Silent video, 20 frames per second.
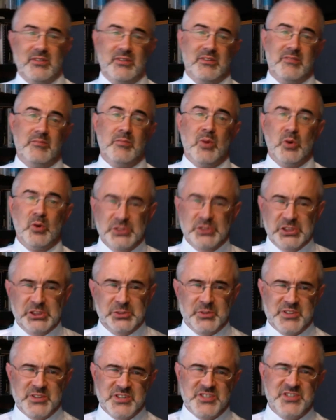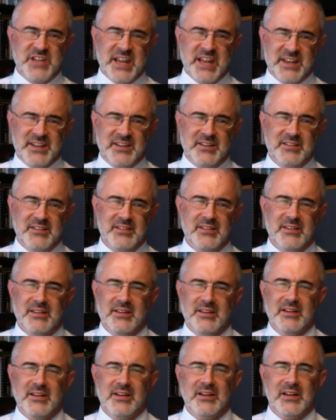Moses was sent,
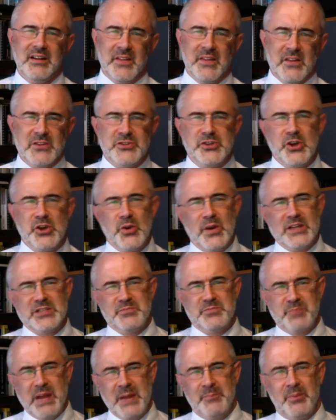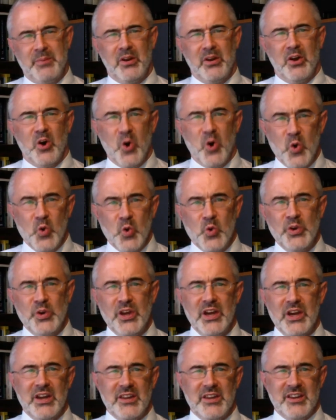and the Jewish people owed
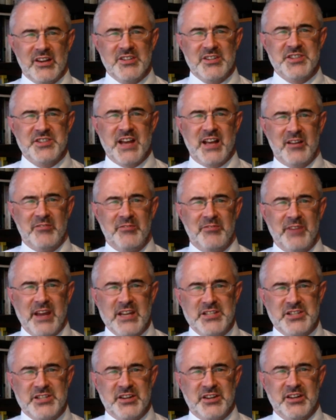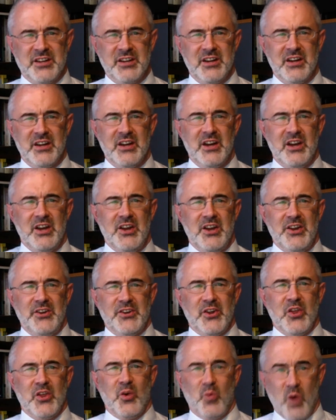their salvation to
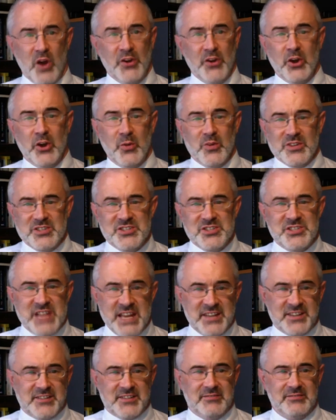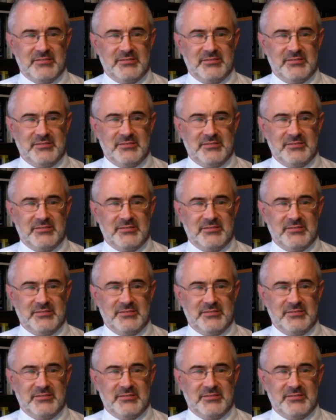the one who was sent.